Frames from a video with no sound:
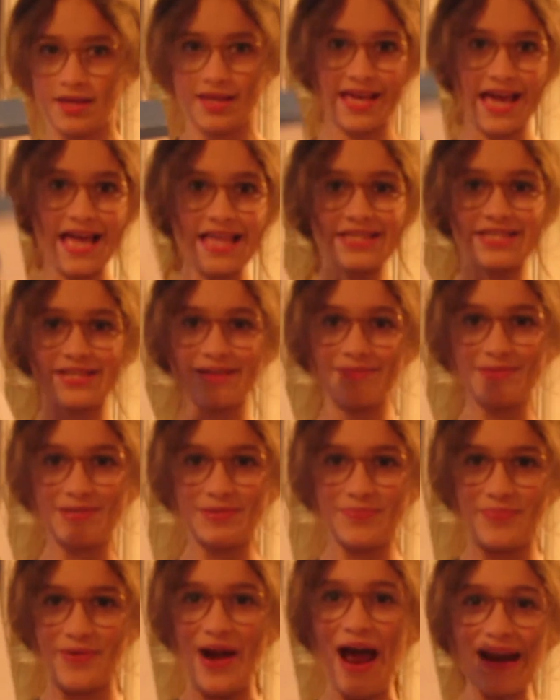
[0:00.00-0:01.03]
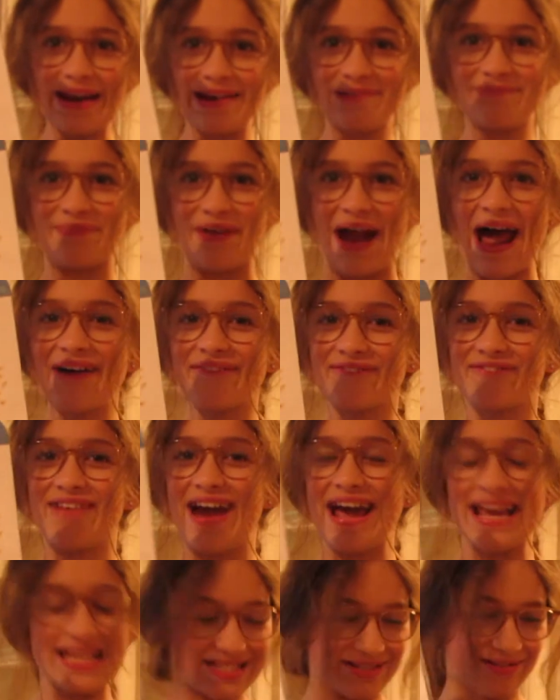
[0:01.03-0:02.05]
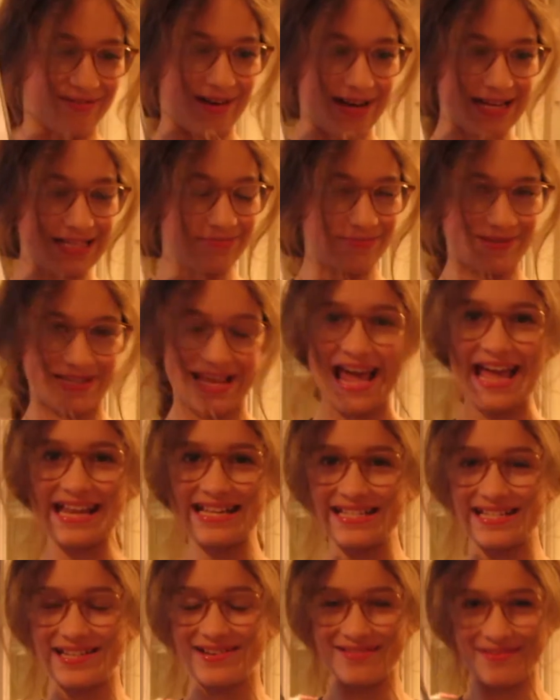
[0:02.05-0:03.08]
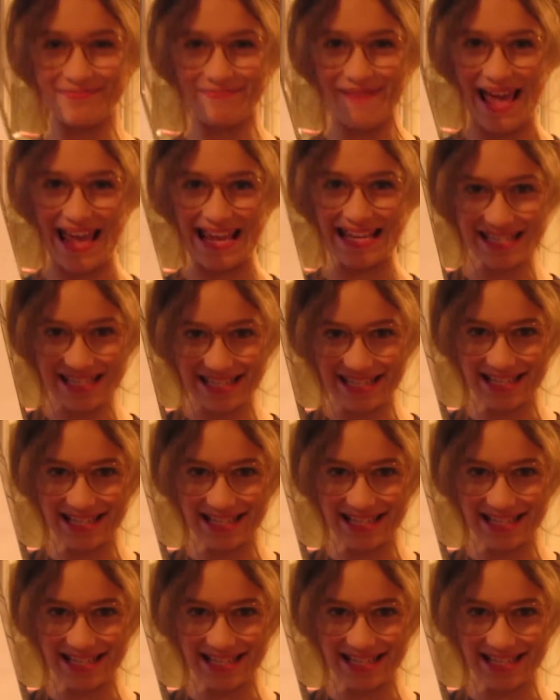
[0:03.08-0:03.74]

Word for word: Get some sprouted brown rice crisps and toothpaste.